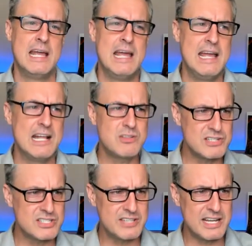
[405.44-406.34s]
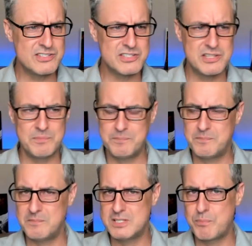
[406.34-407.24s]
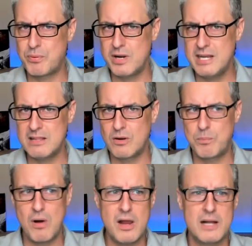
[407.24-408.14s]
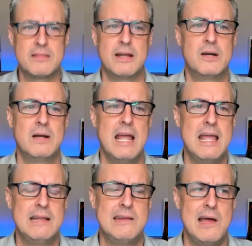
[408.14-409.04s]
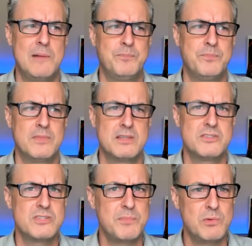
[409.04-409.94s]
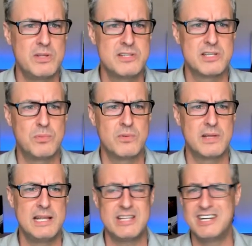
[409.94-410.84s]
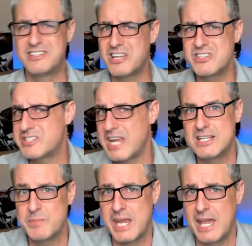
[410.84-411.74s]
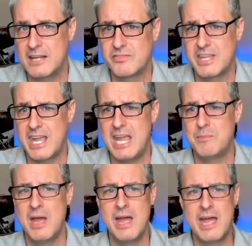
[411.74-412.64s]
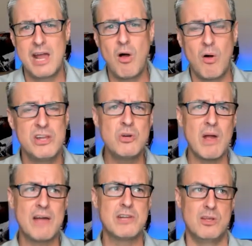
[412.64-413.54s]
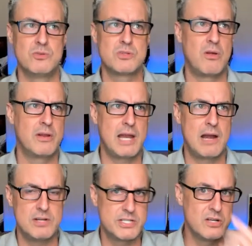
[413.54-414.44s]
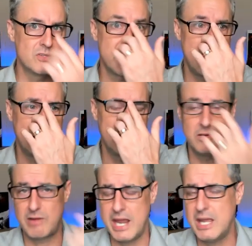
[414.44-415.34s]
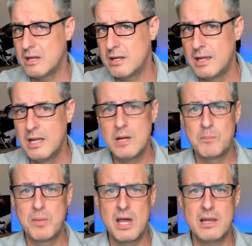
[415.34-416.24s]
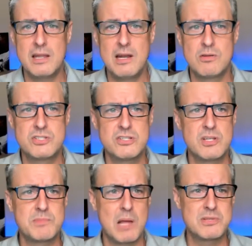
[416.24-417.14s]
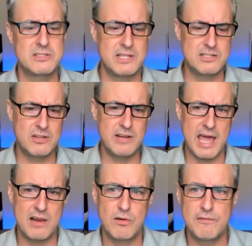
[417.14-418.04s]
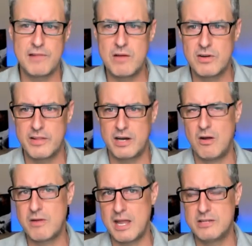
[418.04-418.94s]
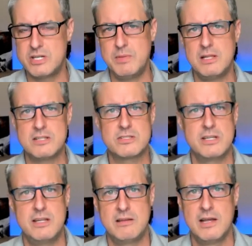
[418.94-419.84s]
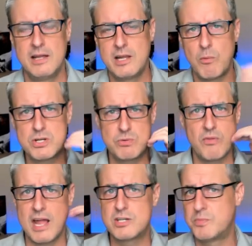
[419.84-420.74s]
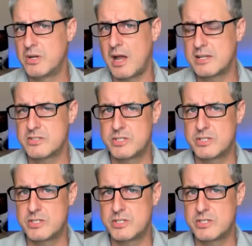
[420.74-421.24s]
And so I just think it's a pretty neat little product there. And just something really simple and easy, and it doesn't change the mechanics of the game at all. And you don't have to use it on every skill check. You can, but it's just sometimes it's good to add a little flavor in there. Okay, Jimmy, let's see. Why don't you roll the attribute dice and see what you